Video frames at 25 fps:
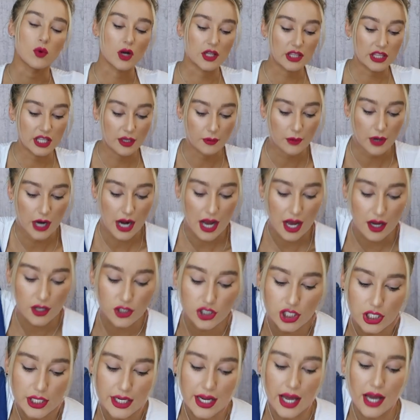what they were
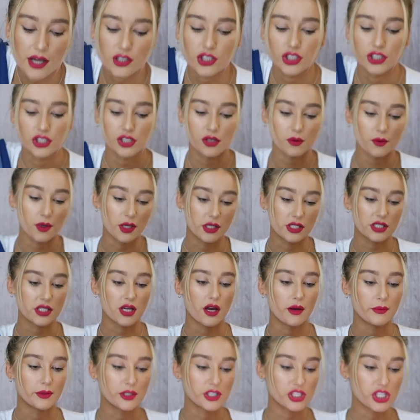actually, do you know what?
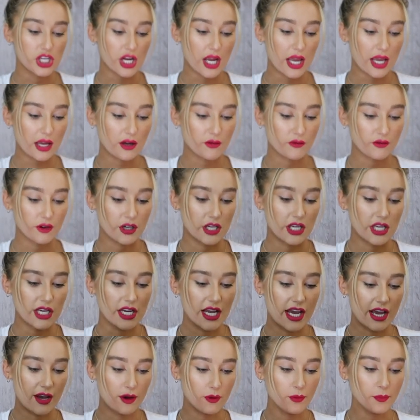I will check for
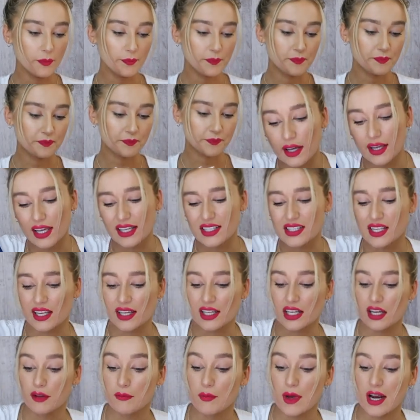you now. Like, it's
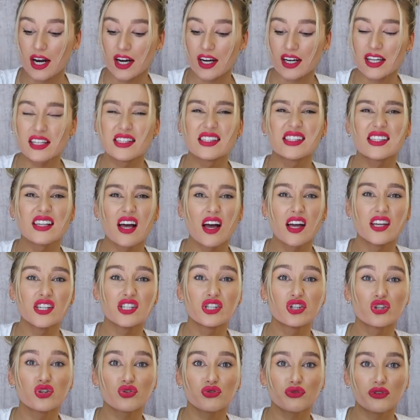like an American
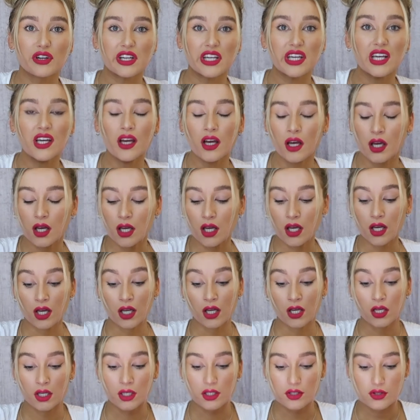size 3.
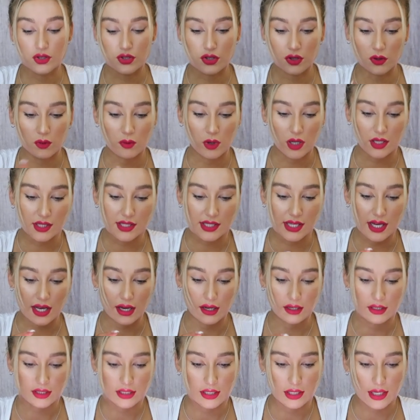So what's
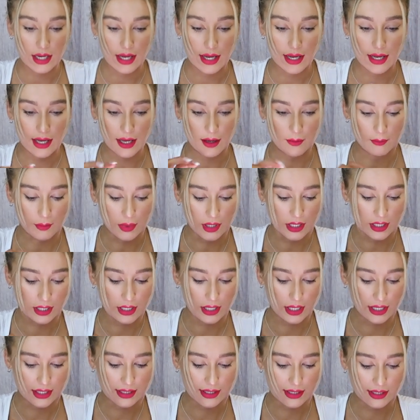that?
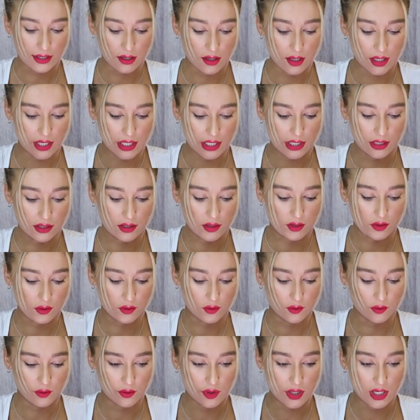A size
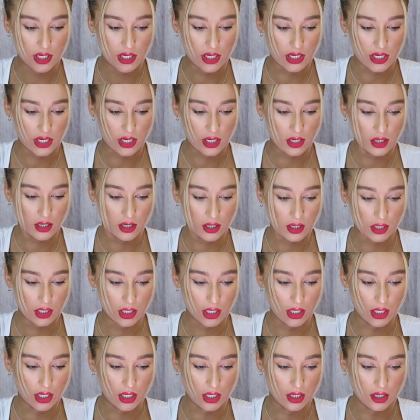3
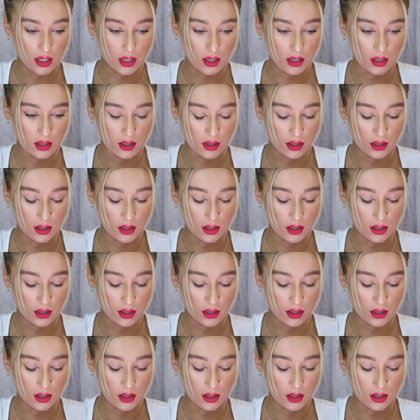in